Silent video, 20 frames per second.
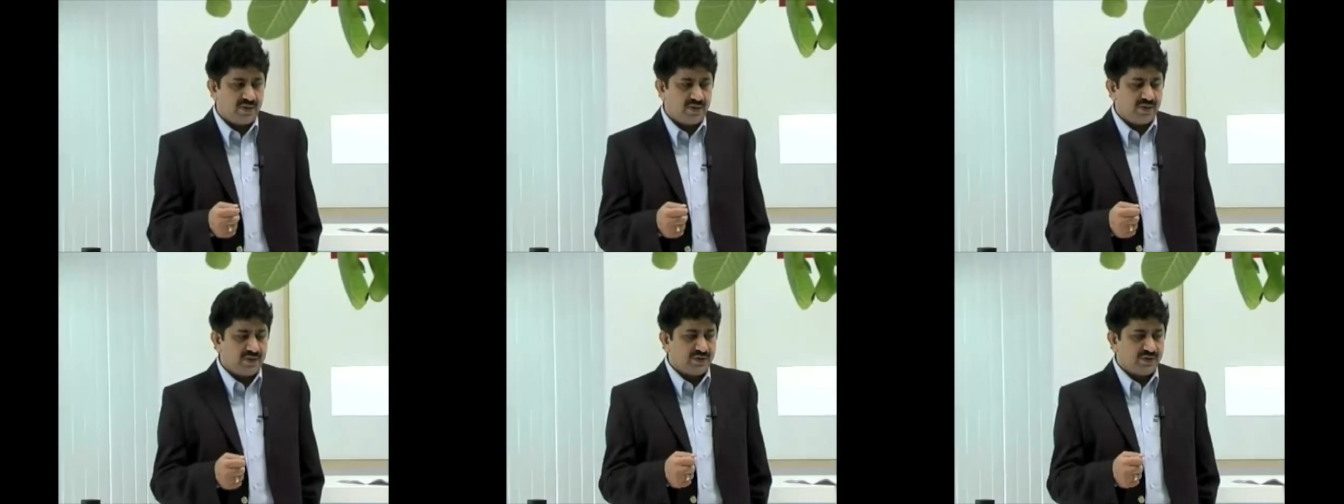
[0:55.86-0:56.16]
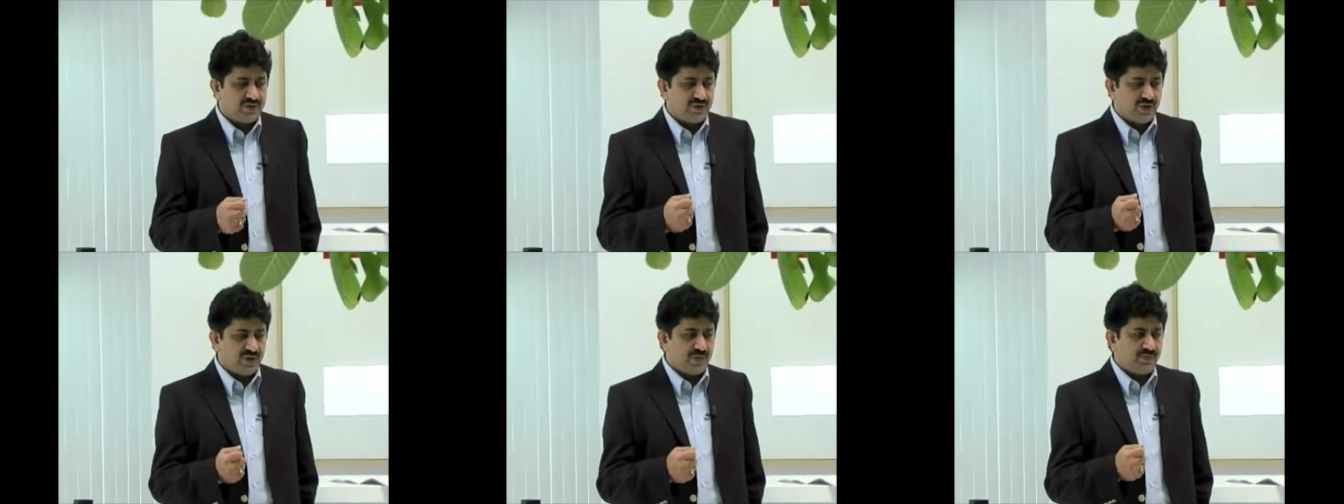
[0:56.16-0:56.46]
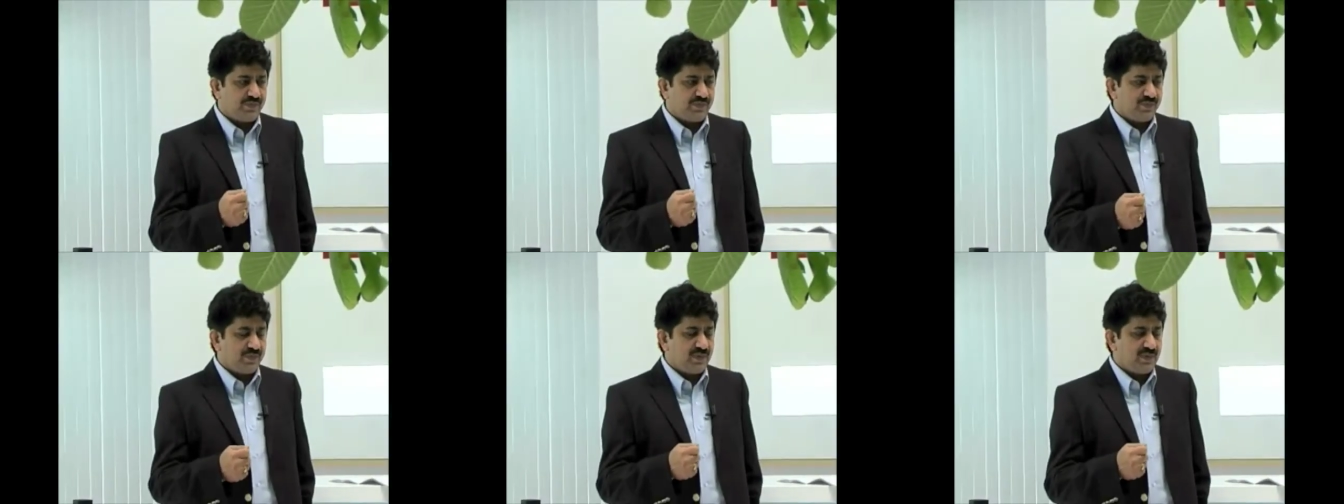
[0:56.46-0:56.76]

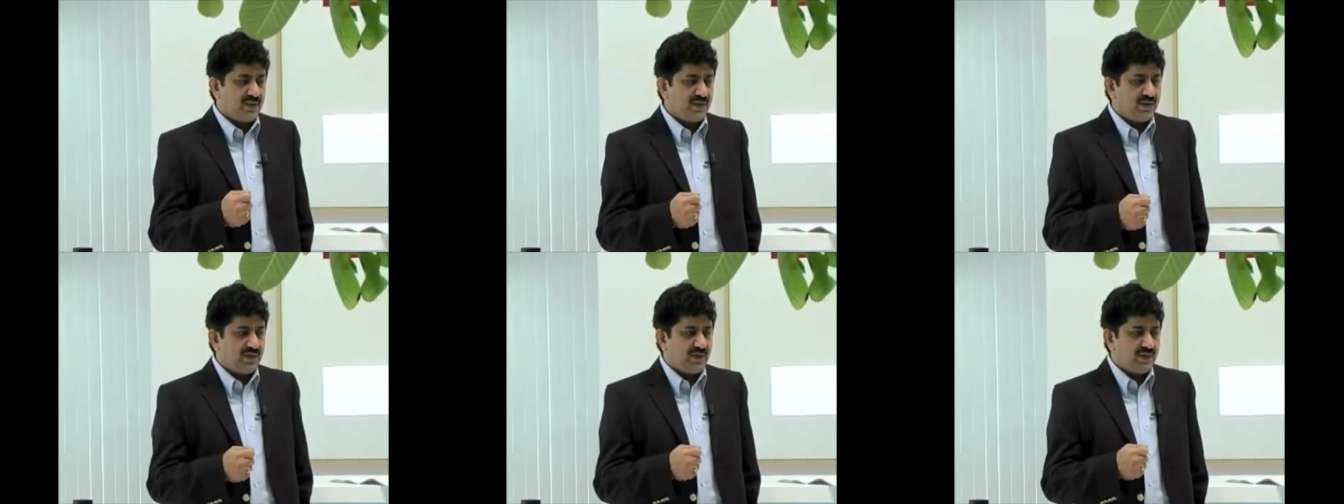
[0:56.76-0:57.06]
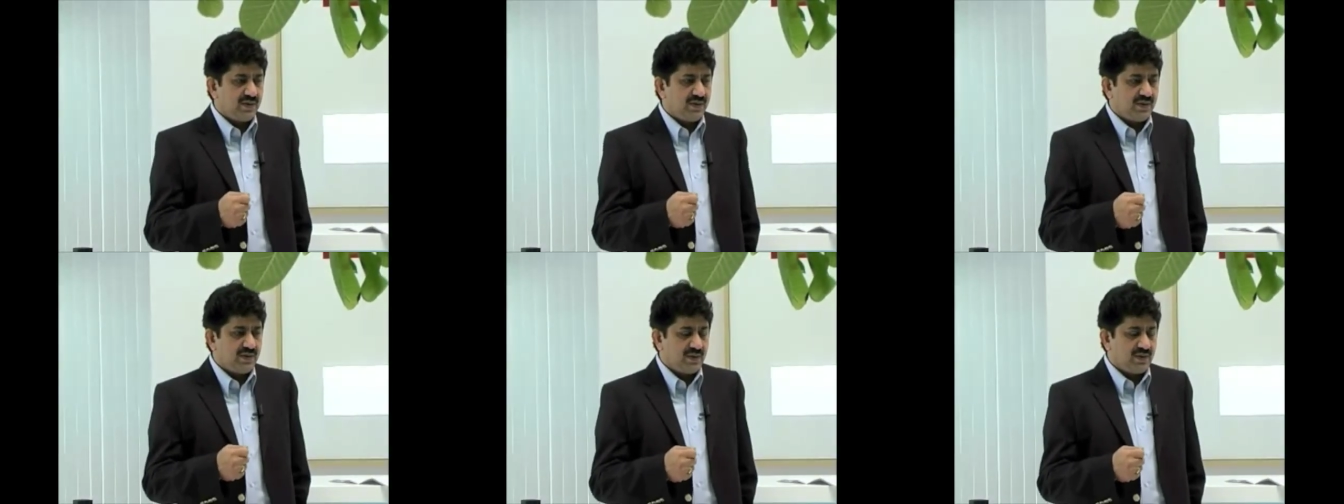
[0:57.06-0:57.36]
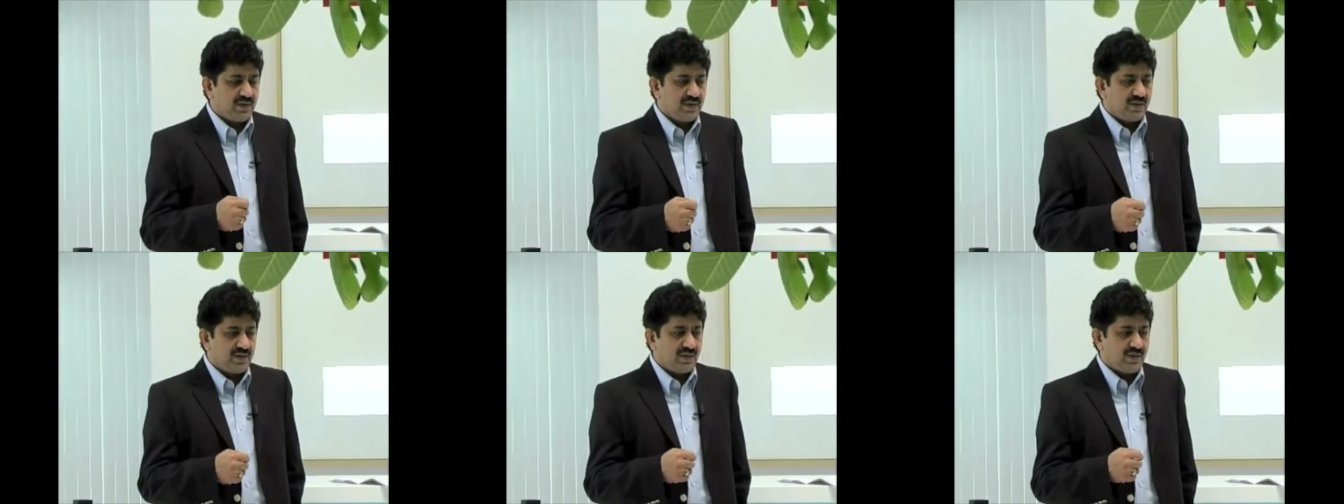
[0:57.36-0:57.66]
So
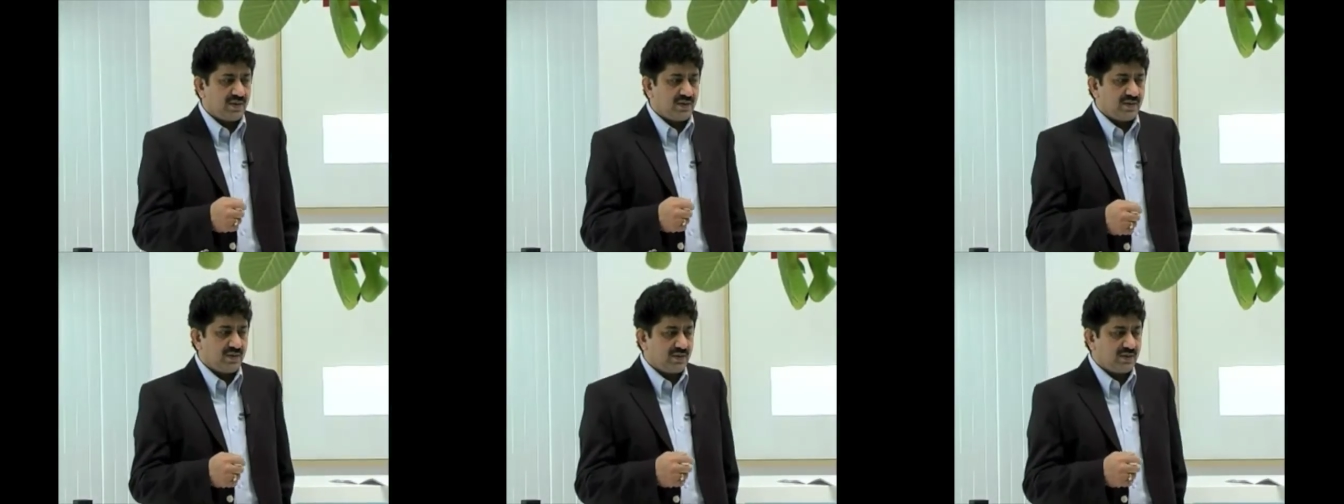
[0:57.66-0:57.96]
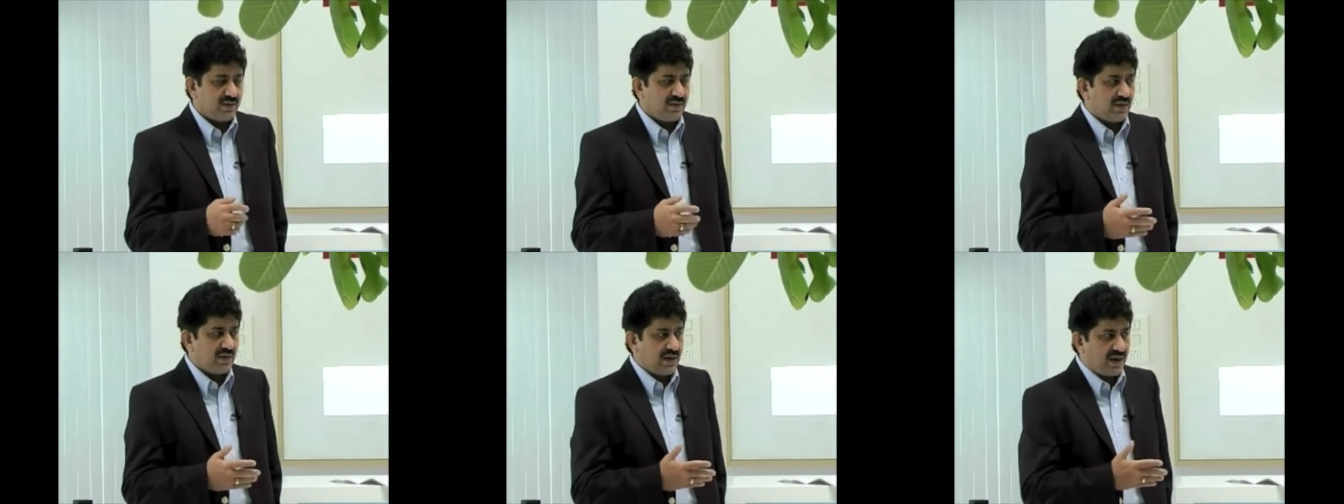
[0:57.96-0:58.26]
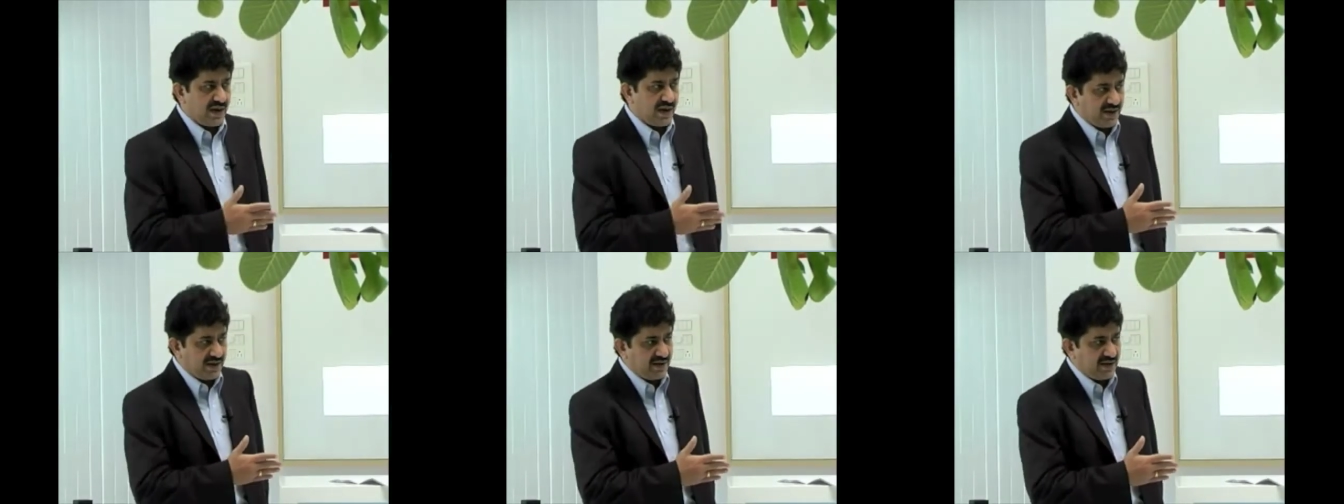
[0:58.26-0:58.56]

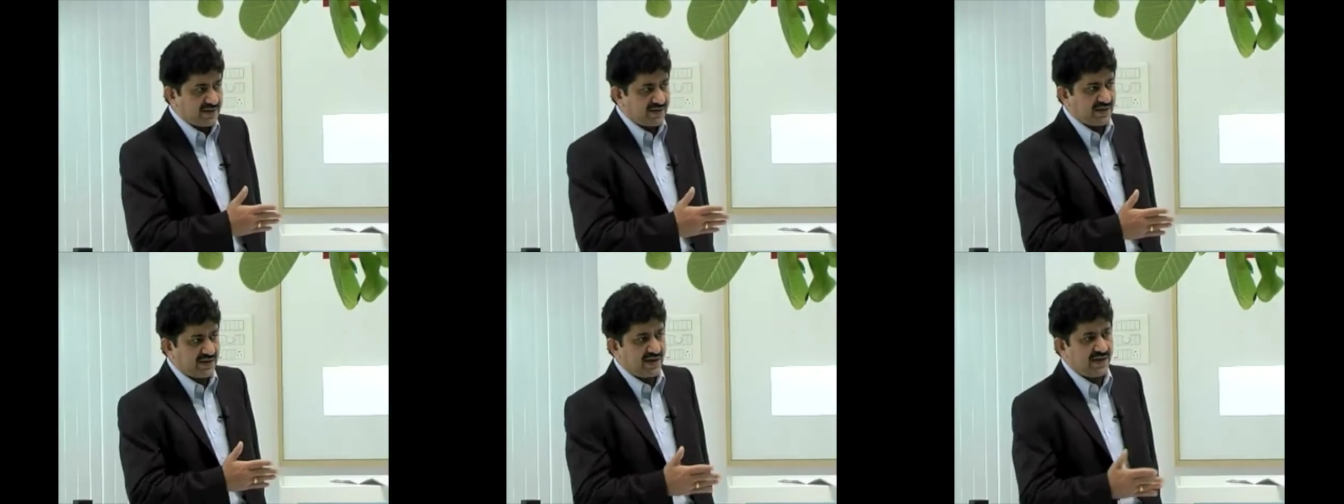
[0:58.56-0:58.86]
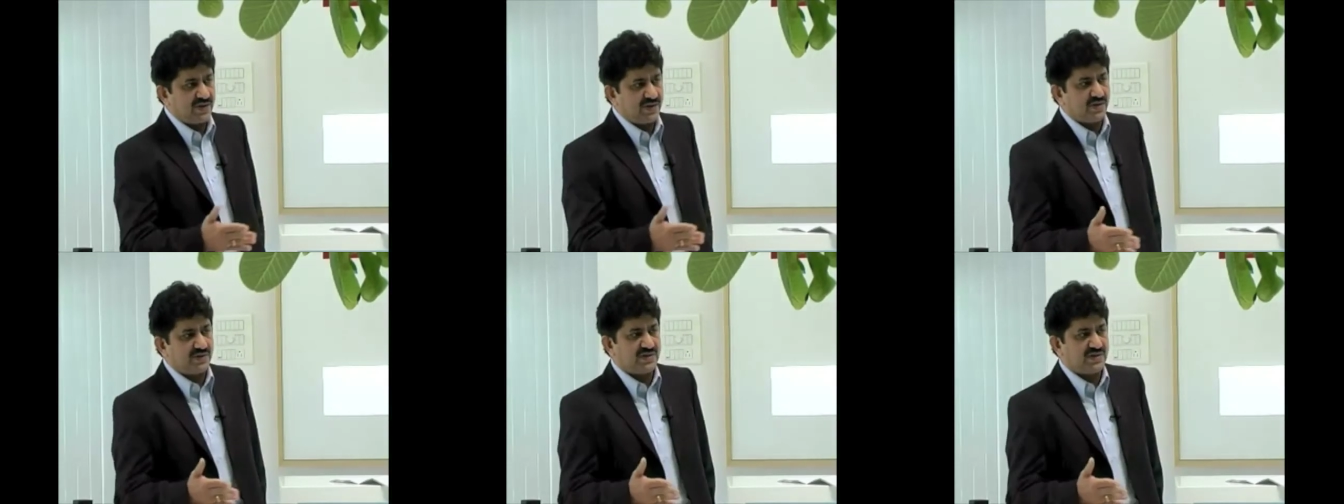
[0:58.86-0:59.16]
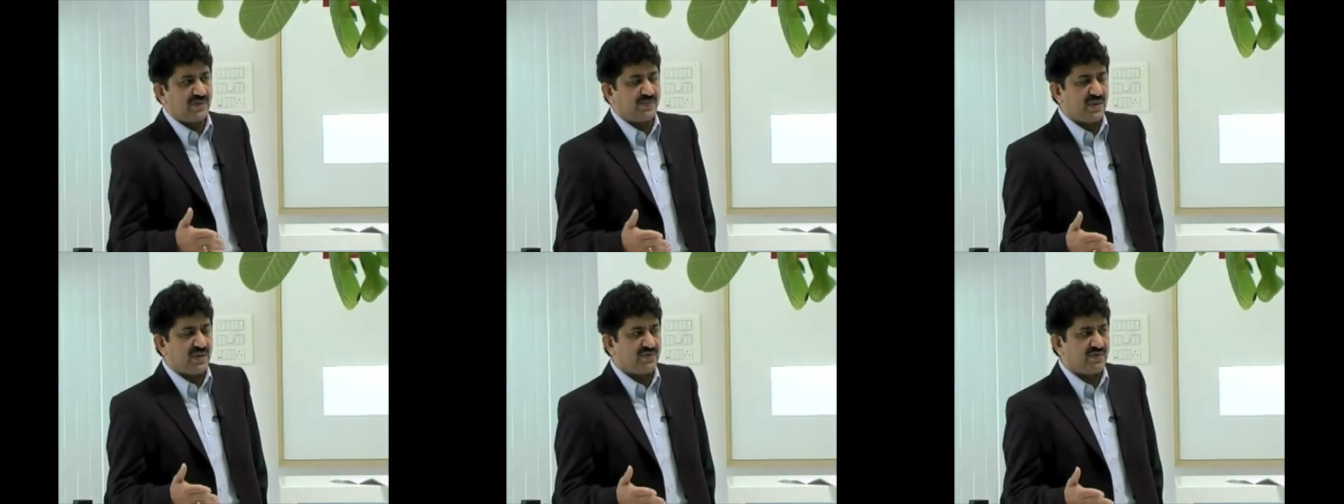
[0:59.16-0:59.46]
I decided to
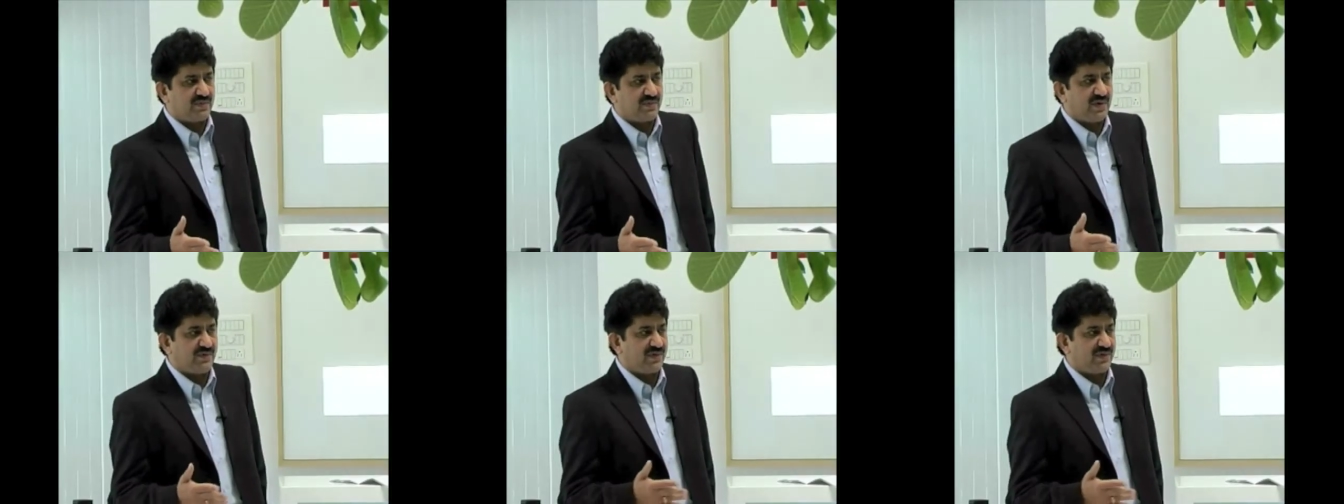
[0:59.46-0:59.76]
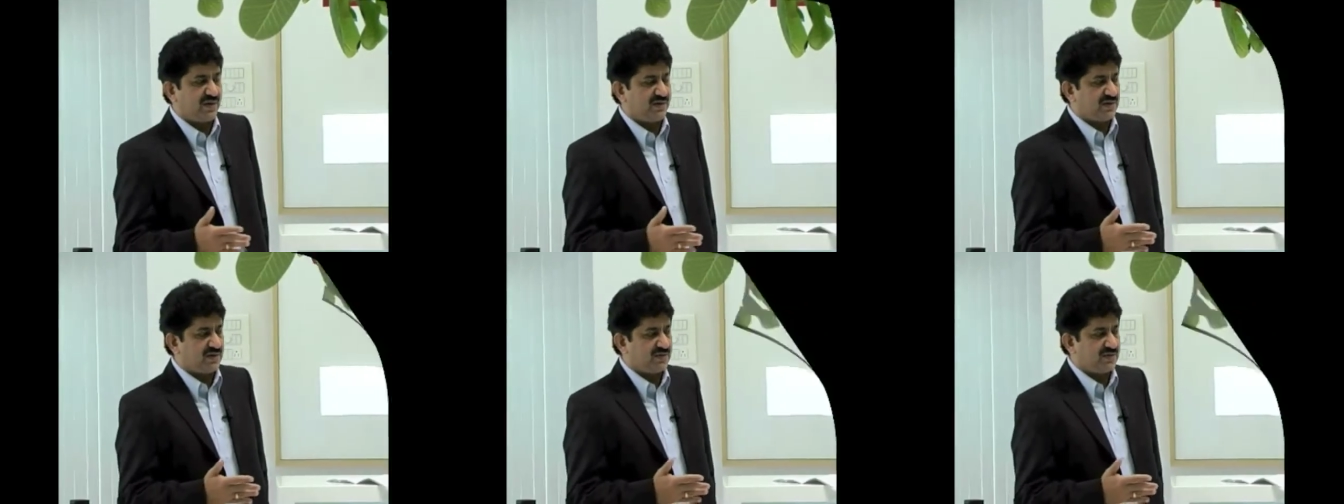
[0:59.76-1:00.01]
separate from my father's